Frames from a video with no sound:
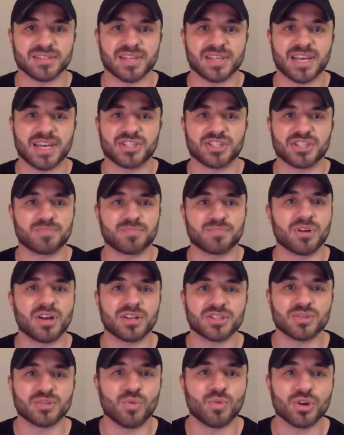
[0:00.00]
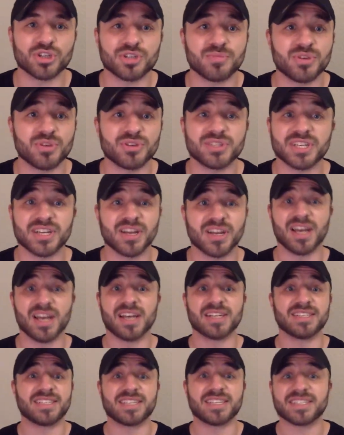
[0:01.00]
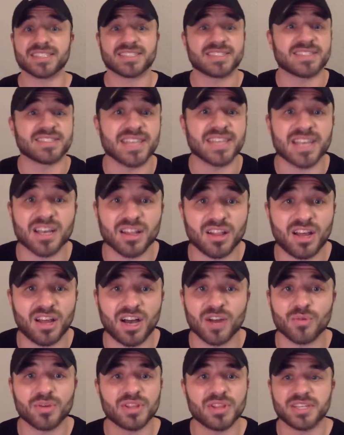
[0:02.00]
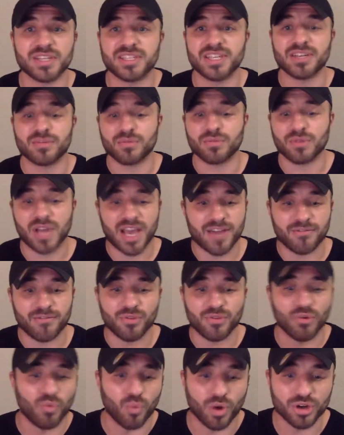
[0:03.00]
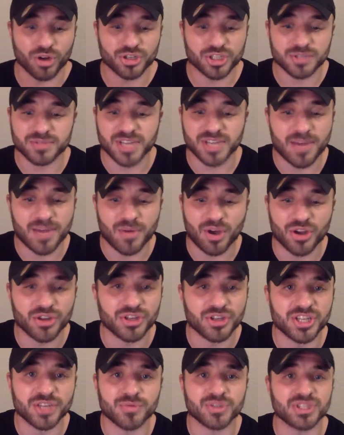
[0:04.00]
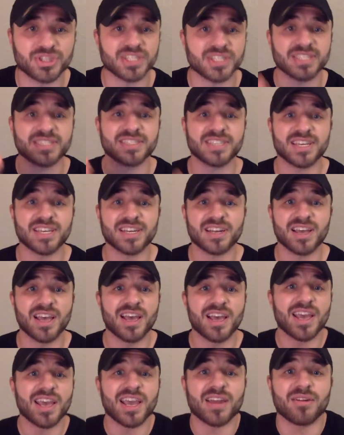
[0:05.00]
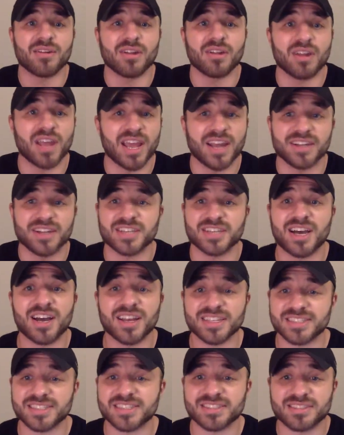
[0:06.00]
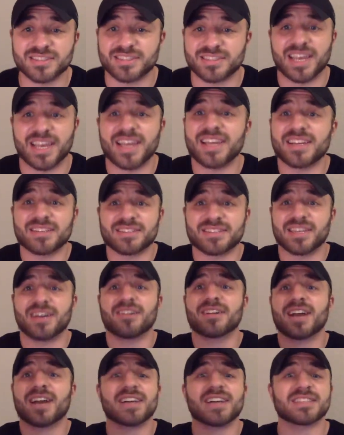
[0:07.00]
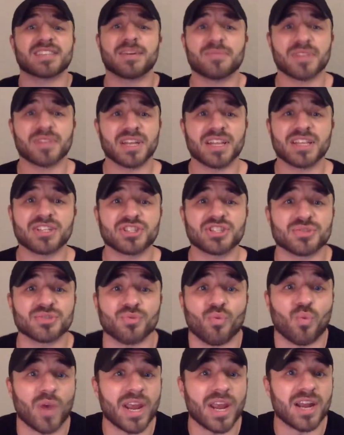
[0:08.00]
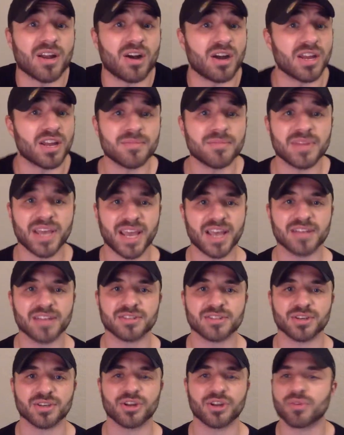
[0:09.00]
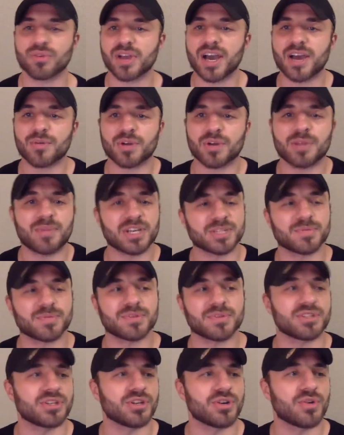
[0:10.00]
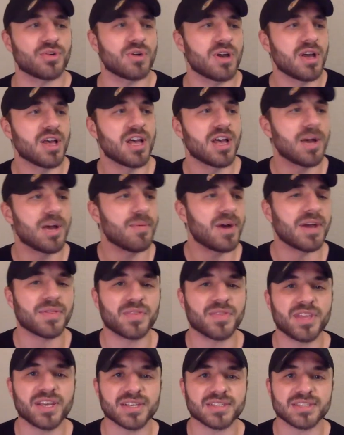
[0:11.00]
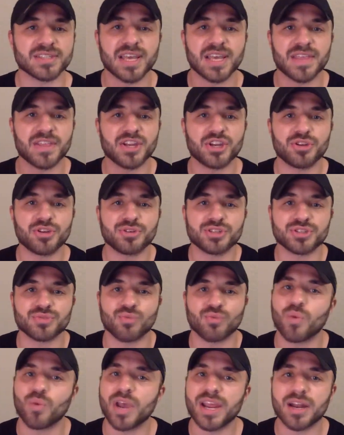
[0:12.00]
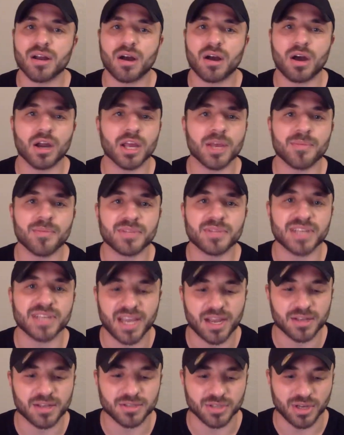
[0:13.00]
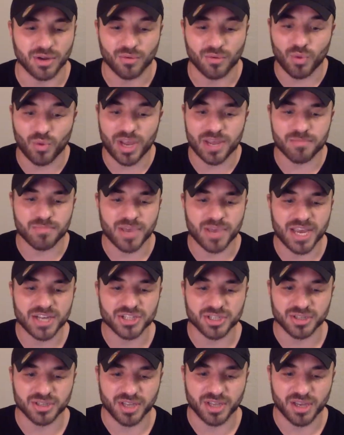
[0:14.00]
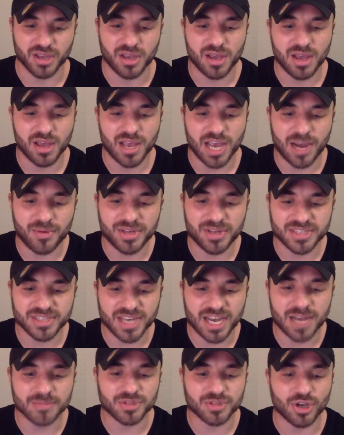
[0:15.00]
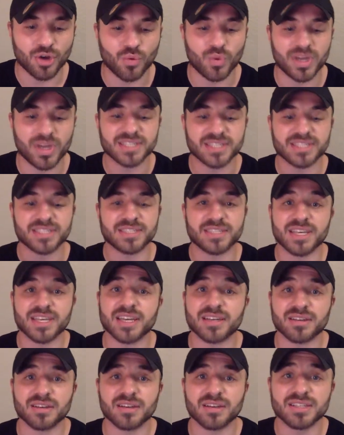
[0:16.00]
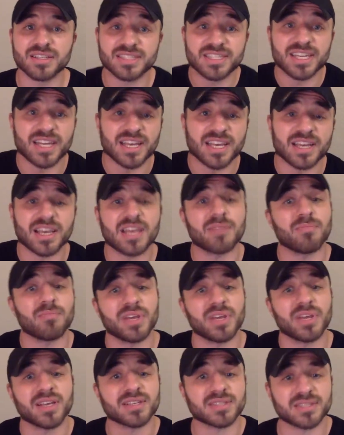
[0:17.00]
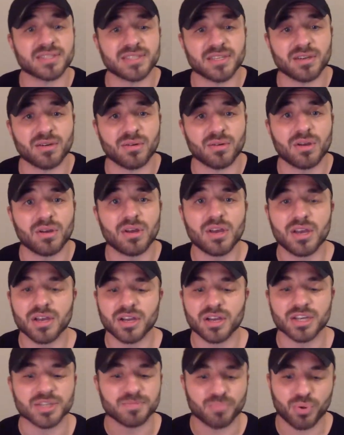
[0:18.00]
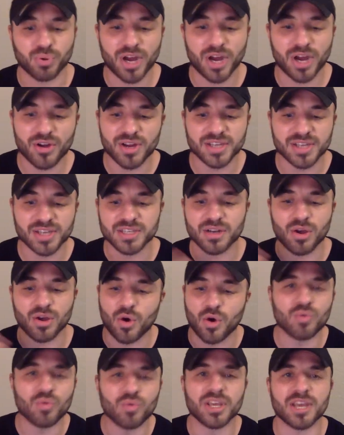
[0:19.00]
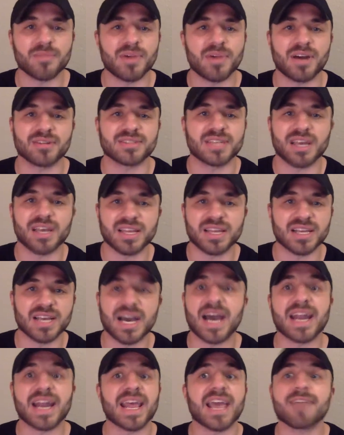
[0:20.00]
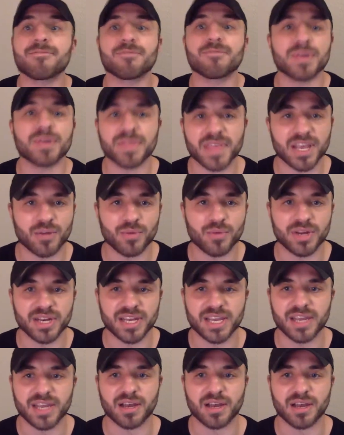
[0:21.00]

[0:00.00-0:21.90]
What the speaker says: Just put on some worship music, didn't sing along with it, didn't have the worship time. All you did was just sit and tell God something and then just wait on him to answer. God, what am I supposed to do about this? And then you just wait on him to answer and wait patiently. How many times are we sitting and being still? Because prayer isn't only about telling God everything we need.